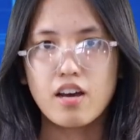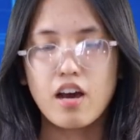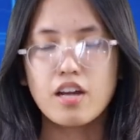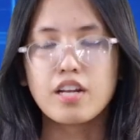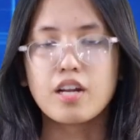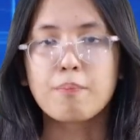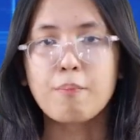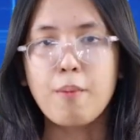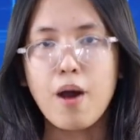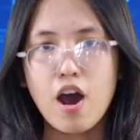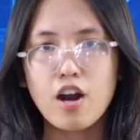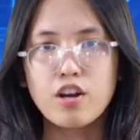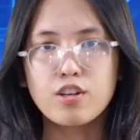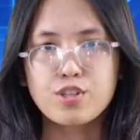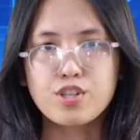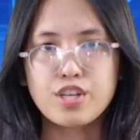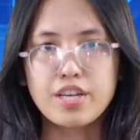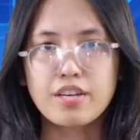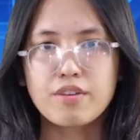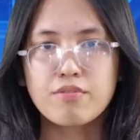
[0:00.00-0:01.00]
an
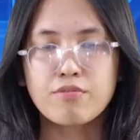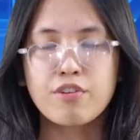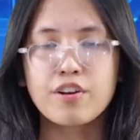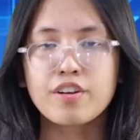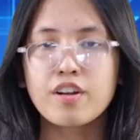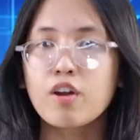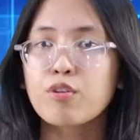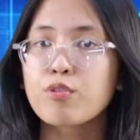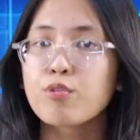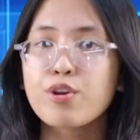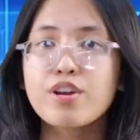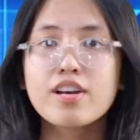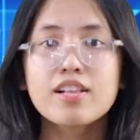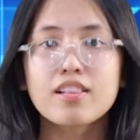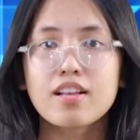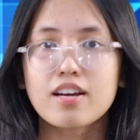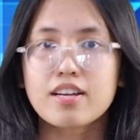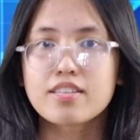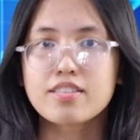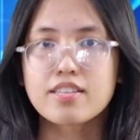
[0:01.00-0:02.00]
apology for not
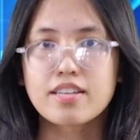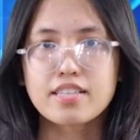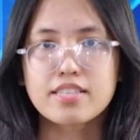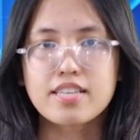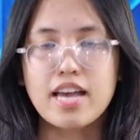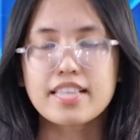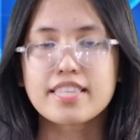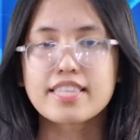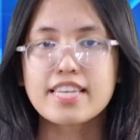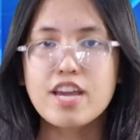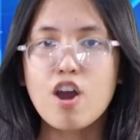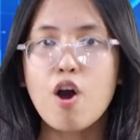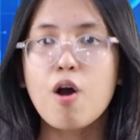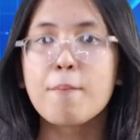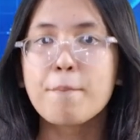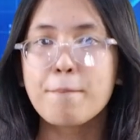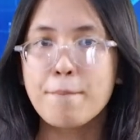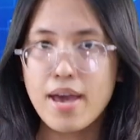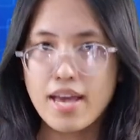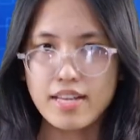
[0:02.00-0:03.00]
realizing that they are
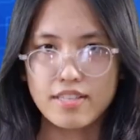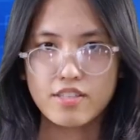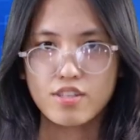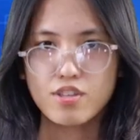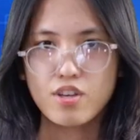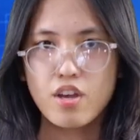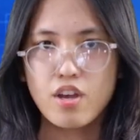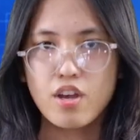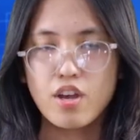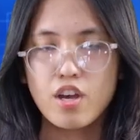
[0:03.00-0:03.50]
meant